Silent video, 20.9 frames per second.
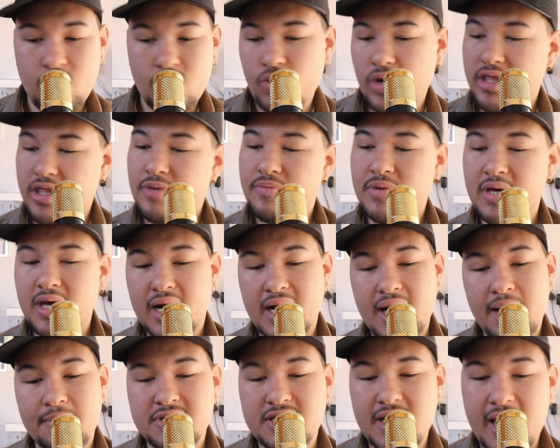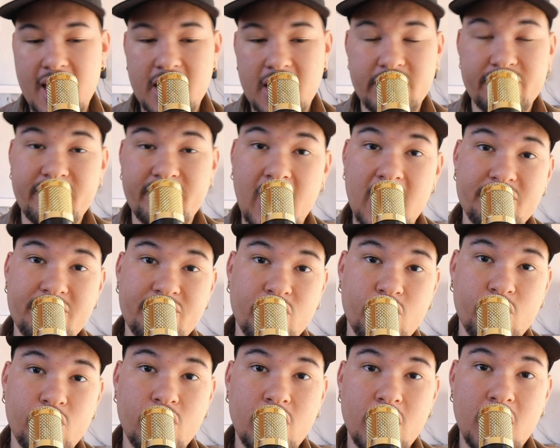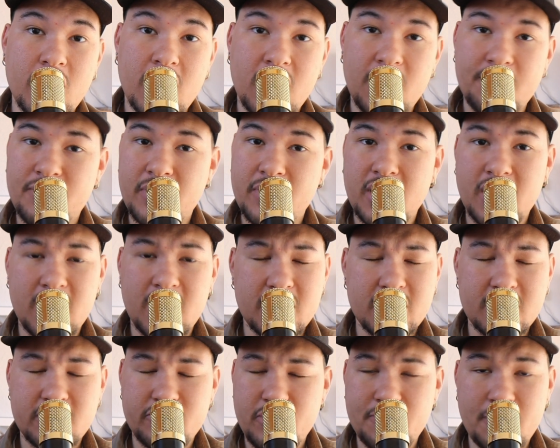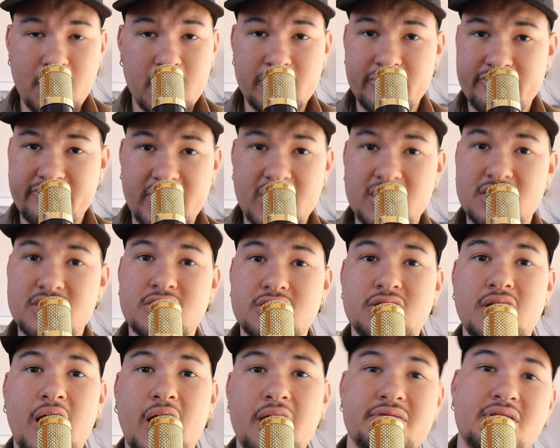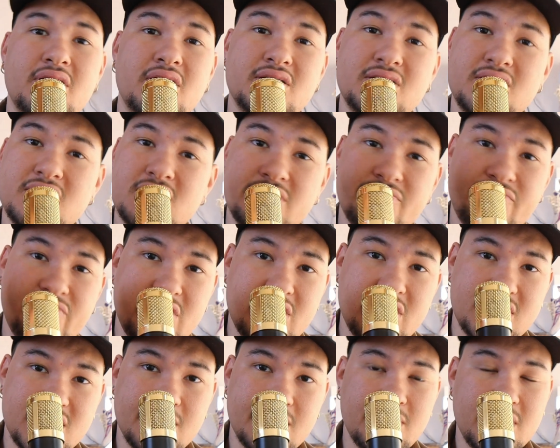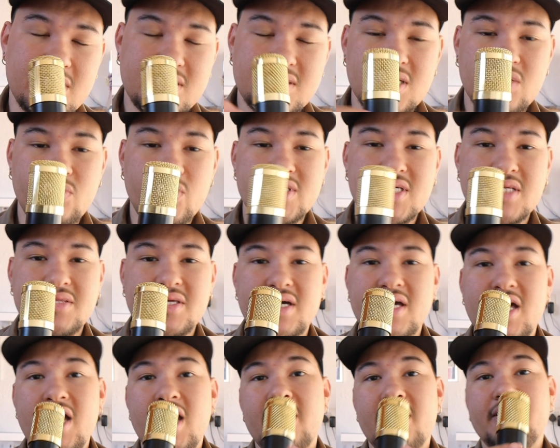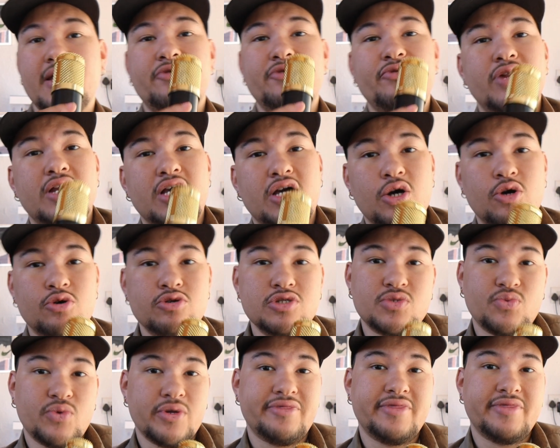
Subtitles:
whether it be a Club C 85 or a Reebok Revenge. I think it's very similar silhouettes. I think that really goes with